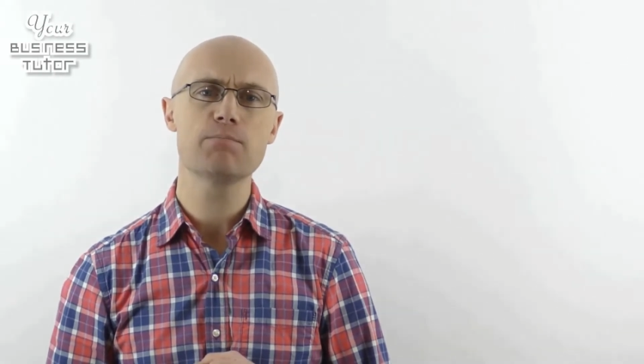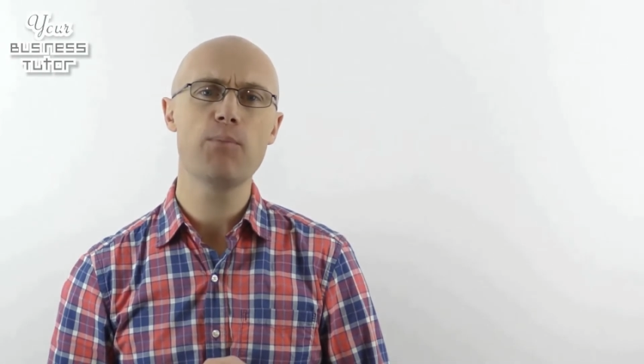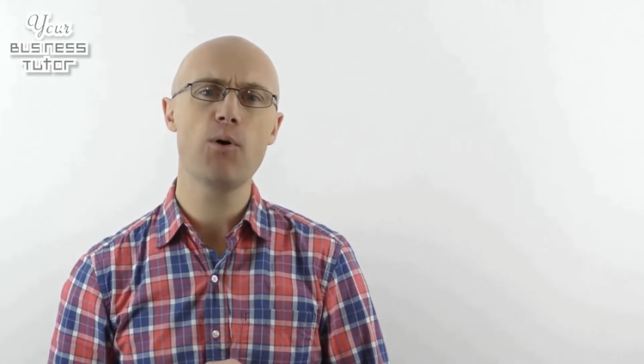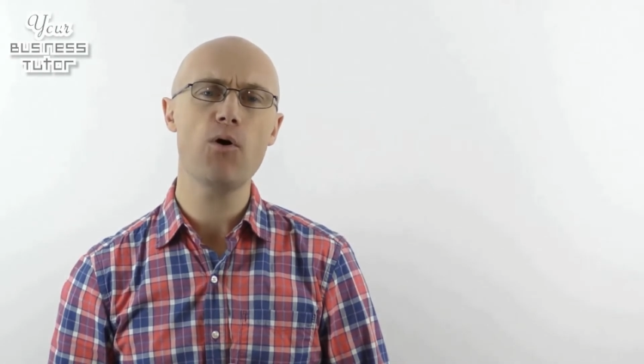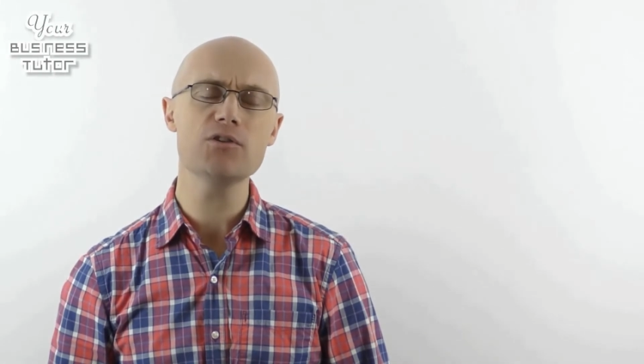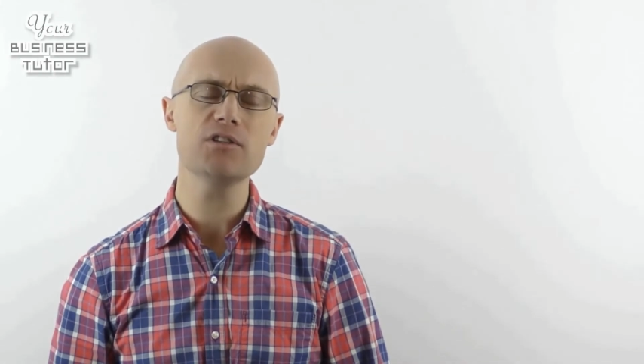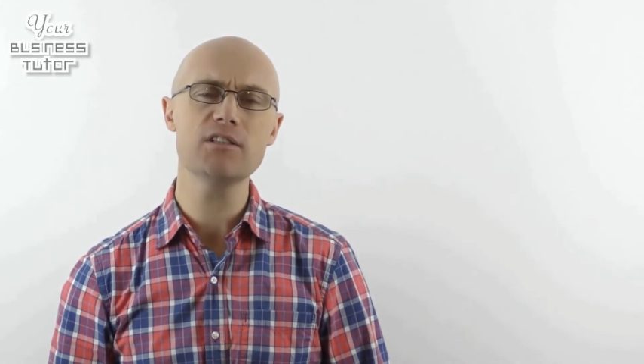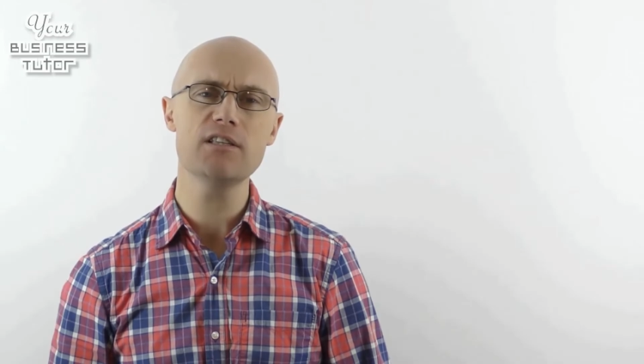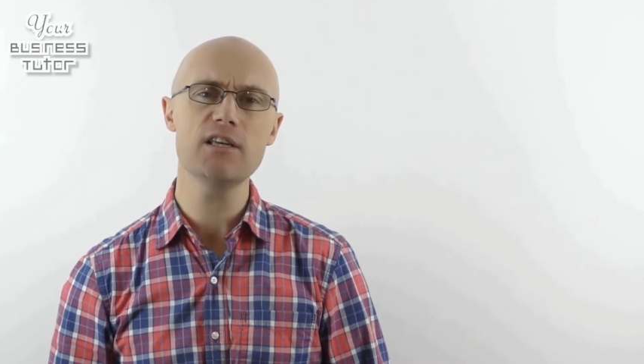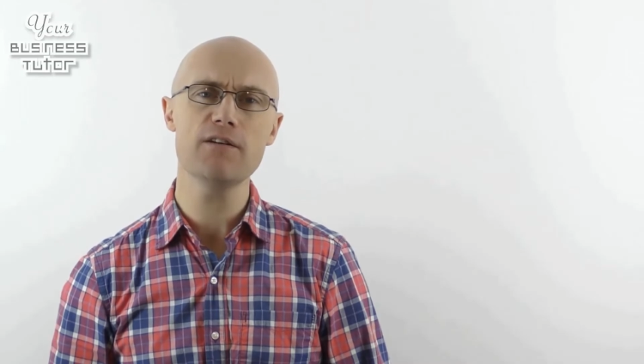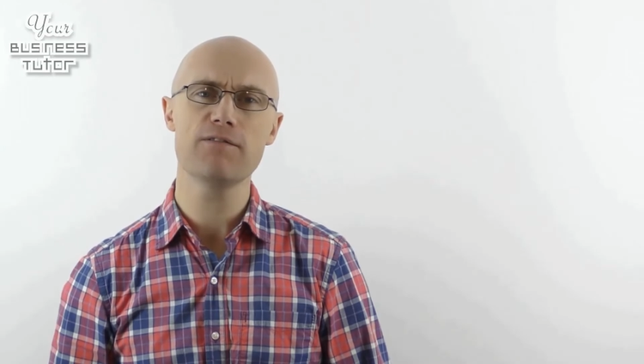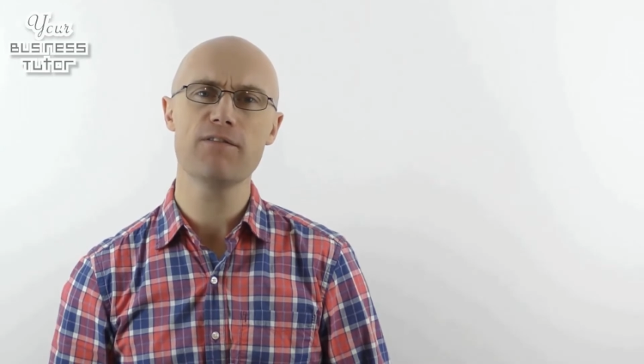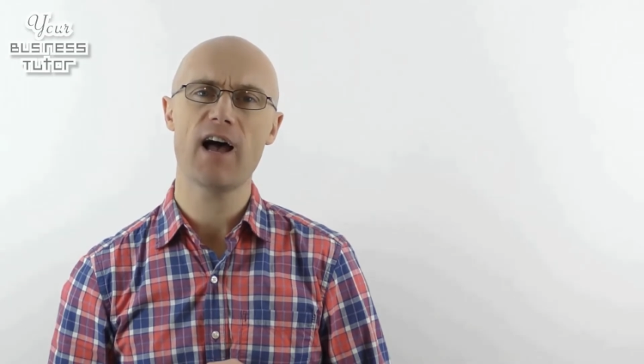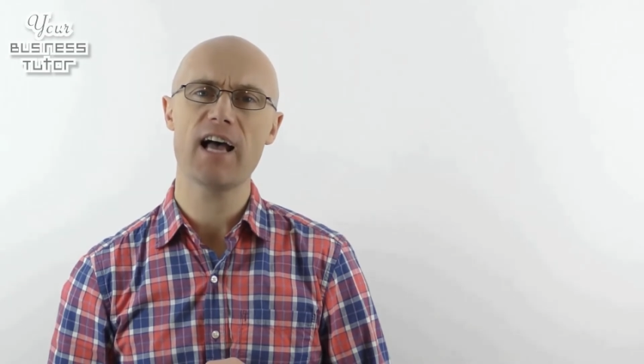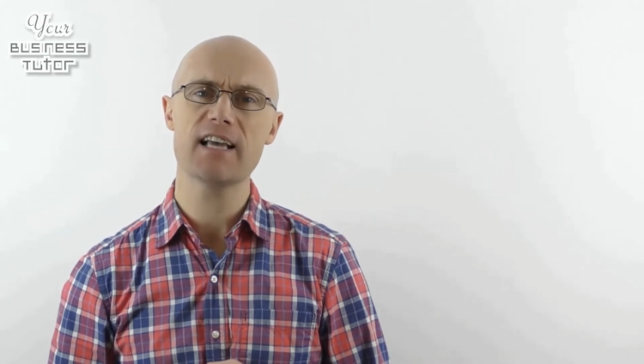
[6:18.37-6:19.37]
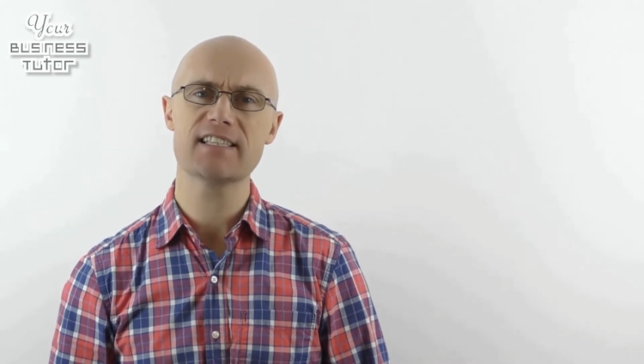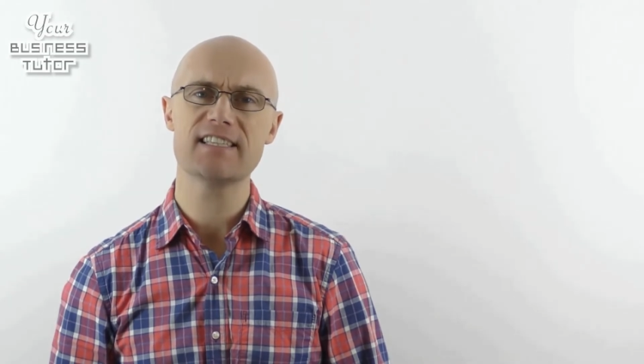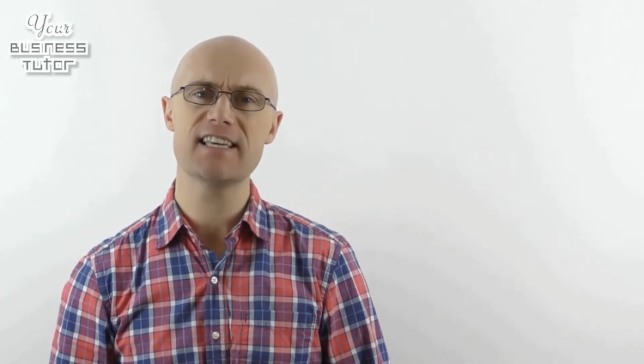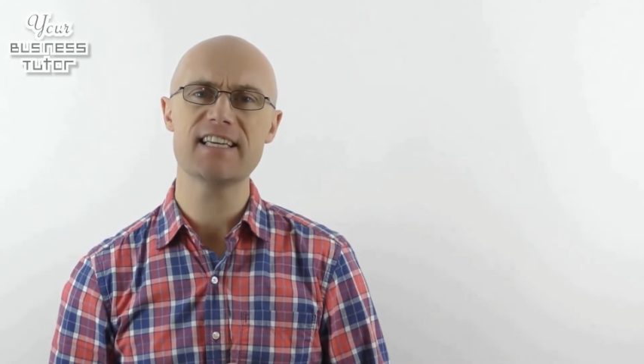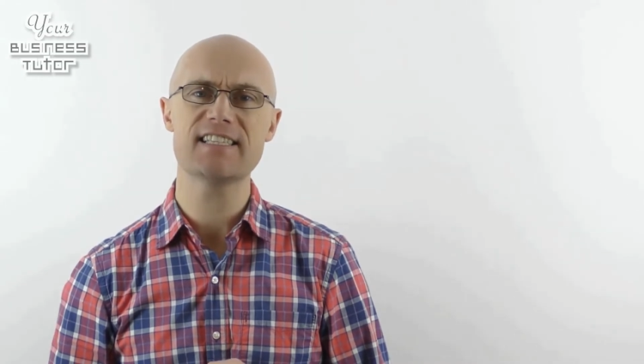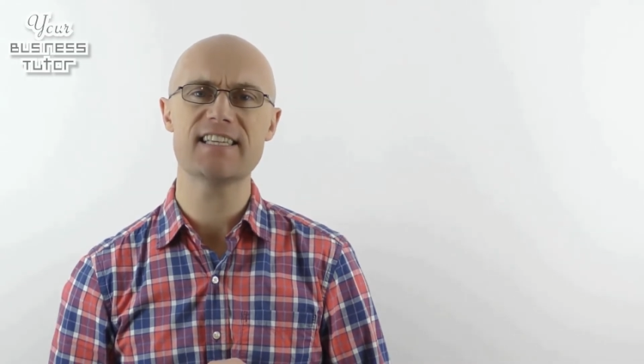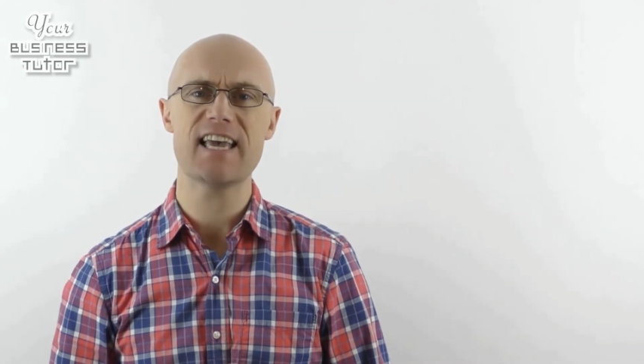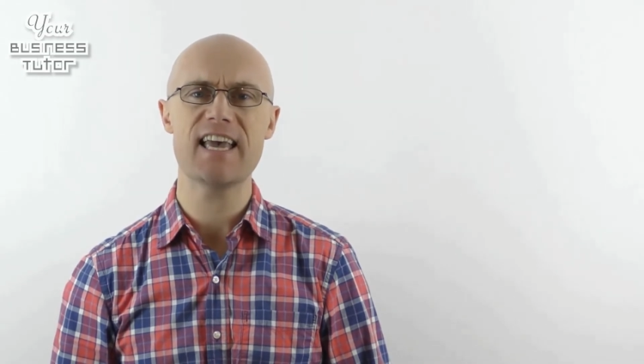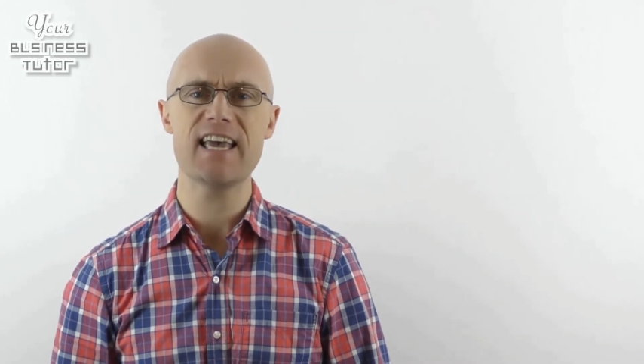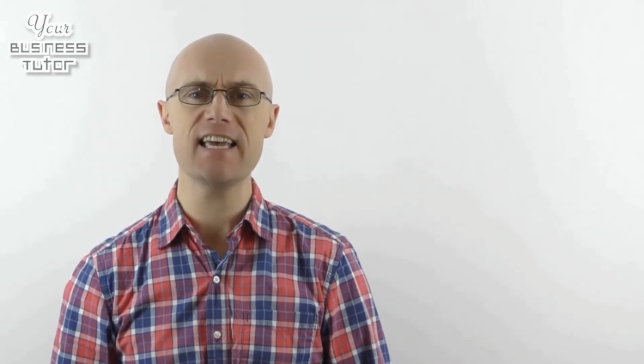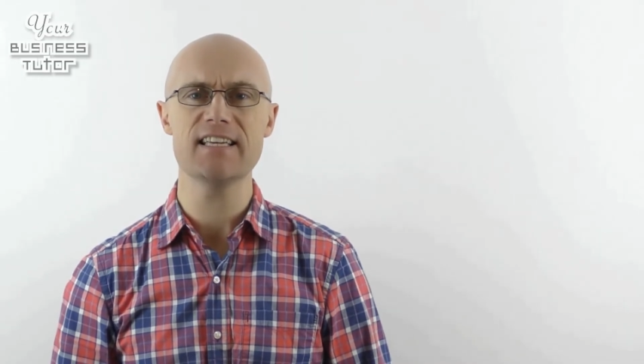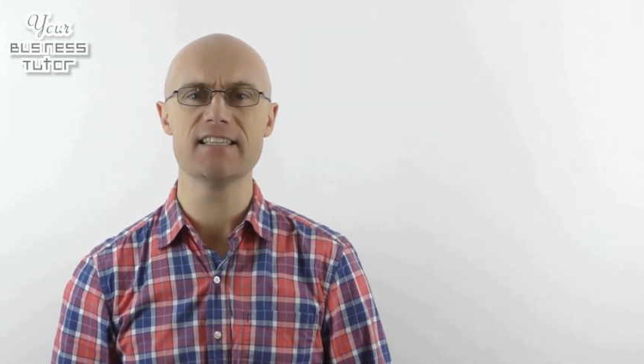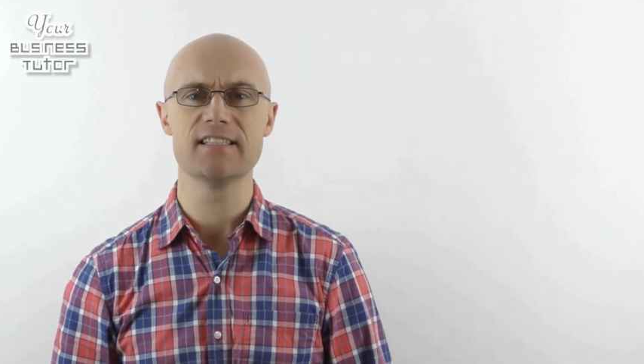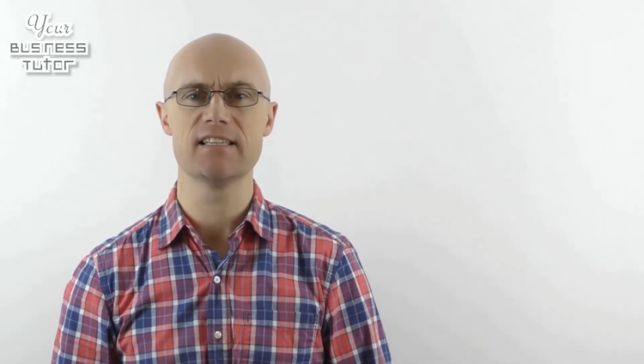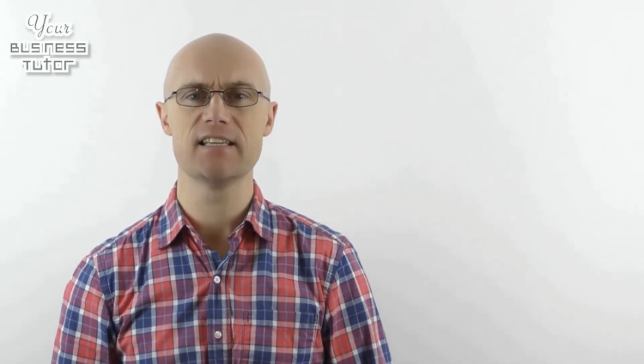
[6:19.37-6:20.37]
positive as this
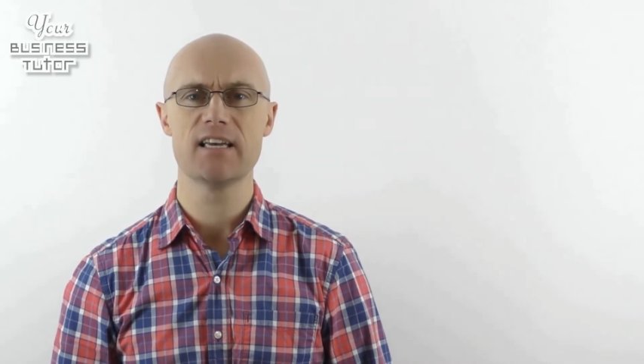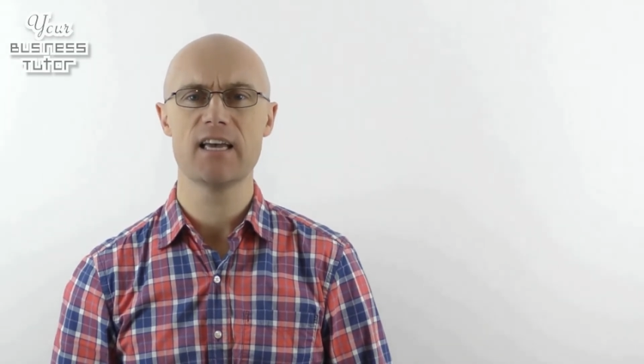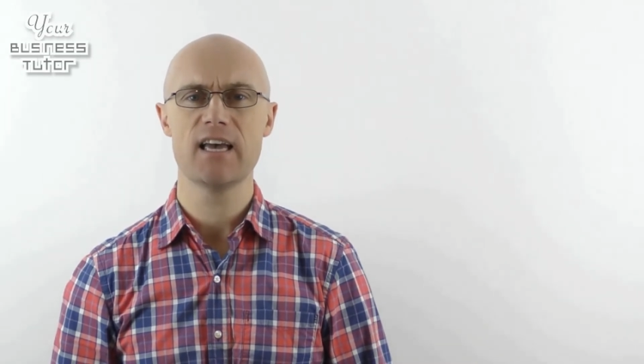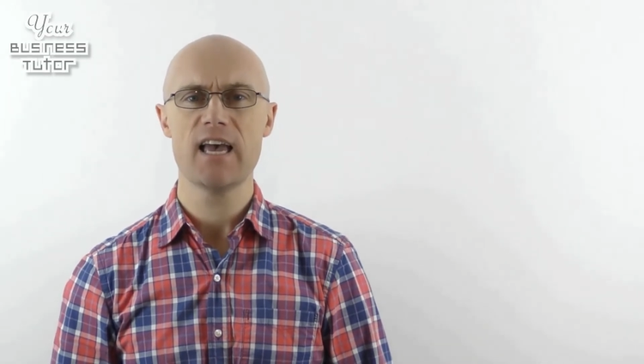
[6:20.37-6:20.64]
is,